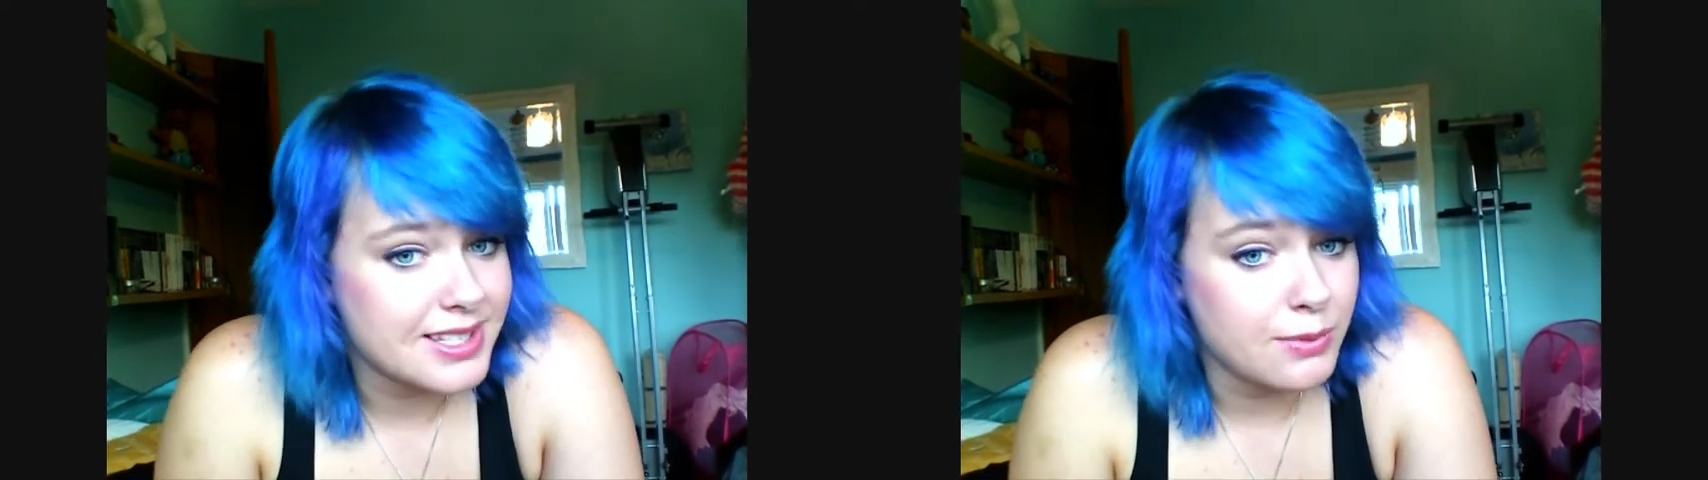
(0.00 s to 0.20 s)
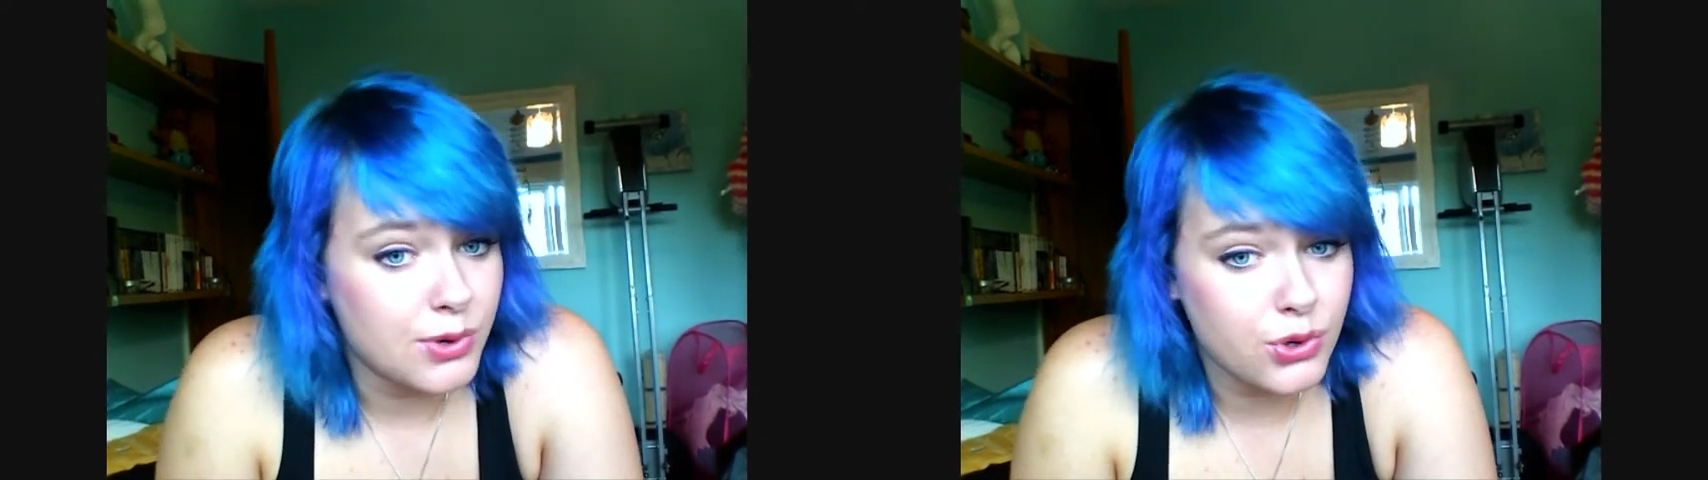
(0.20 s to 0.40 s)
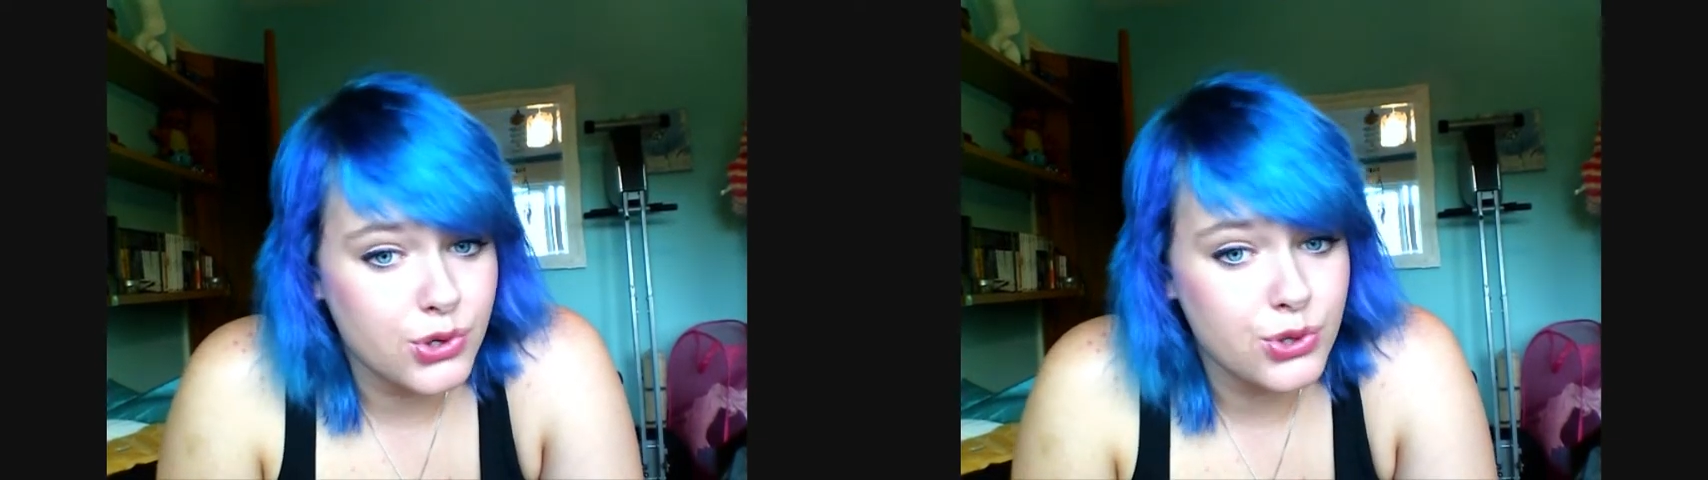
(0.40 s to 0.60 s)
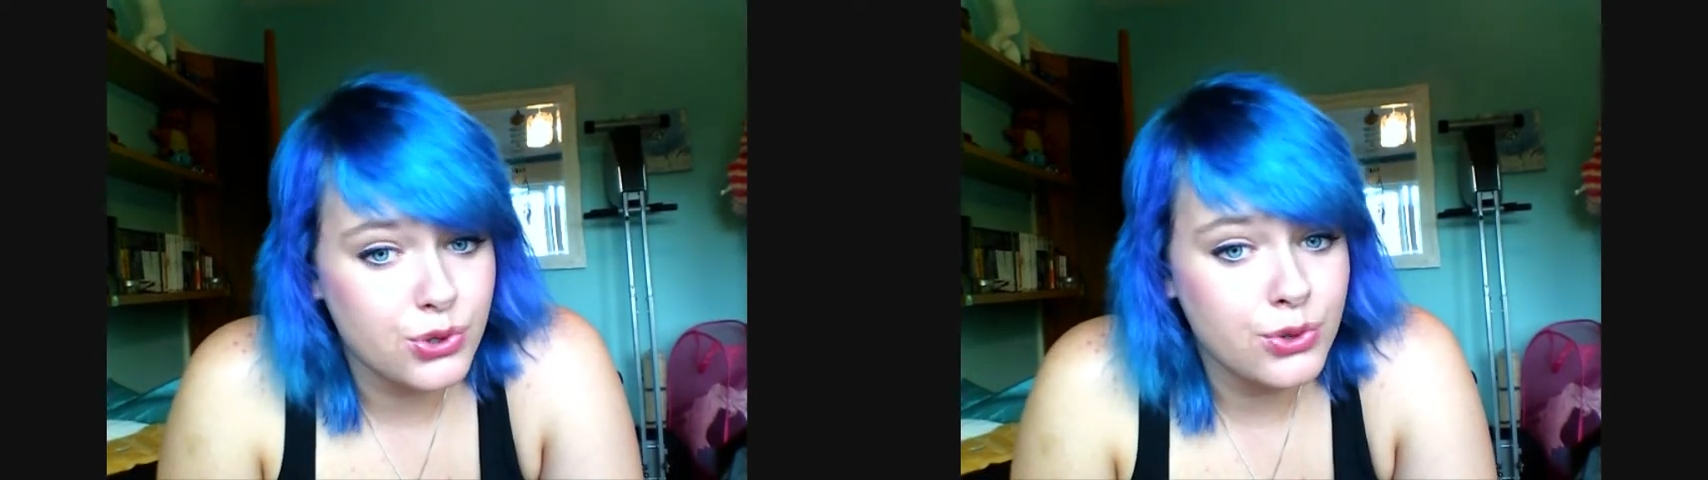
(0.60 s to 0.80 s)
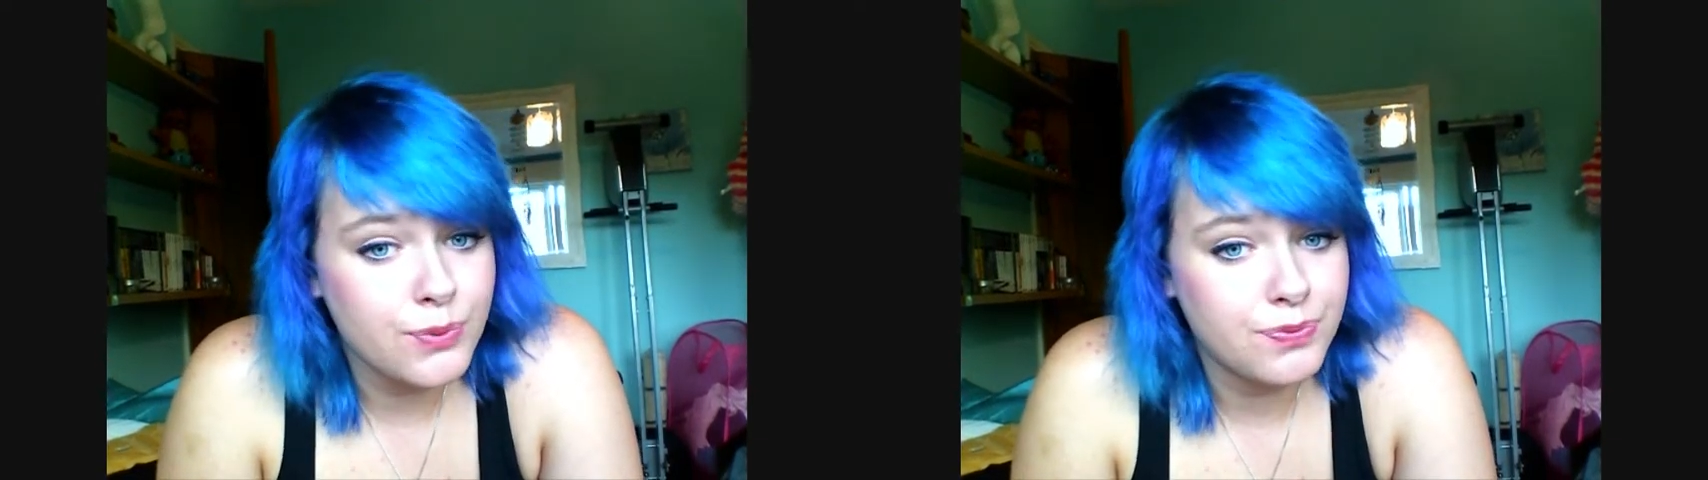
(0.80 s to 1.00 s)
I'm not
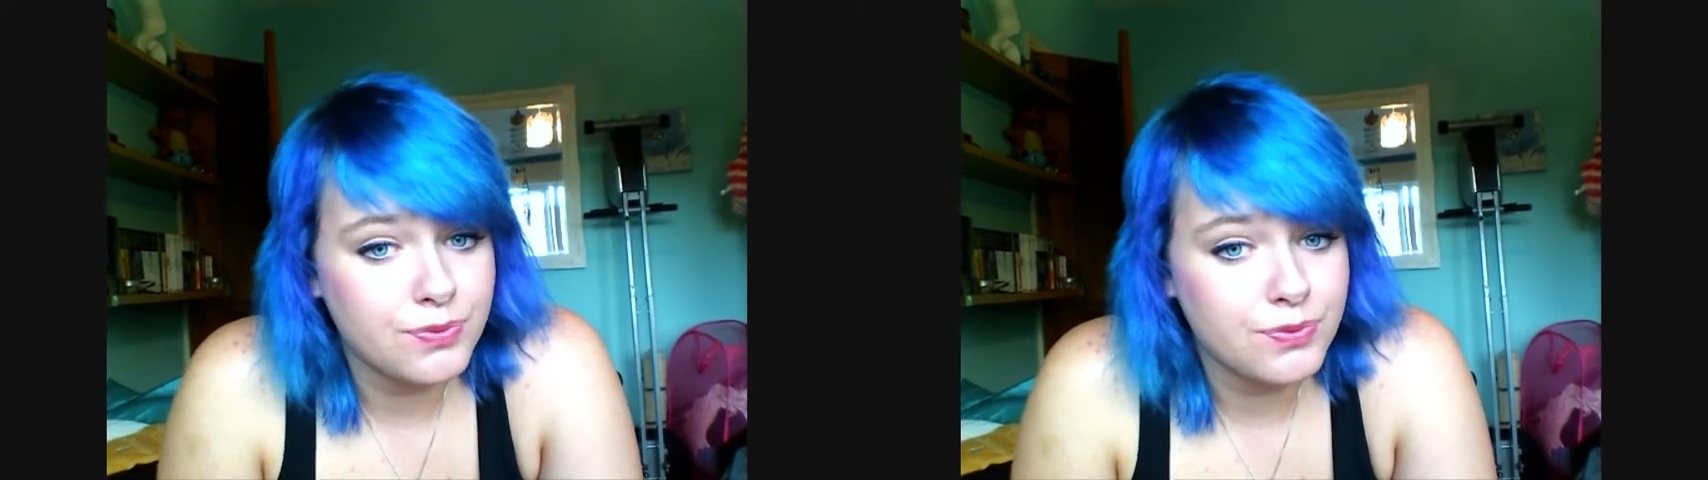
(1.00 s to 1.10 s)
sure